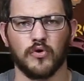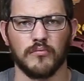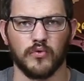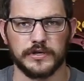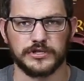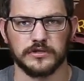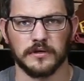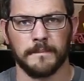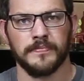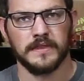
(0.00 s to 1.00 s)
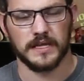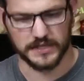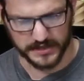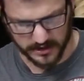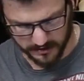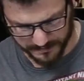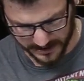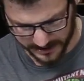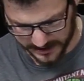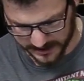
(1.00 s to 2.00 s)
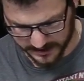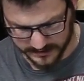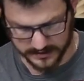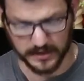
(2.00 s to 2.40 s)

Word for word: more moisture than standard PLA does.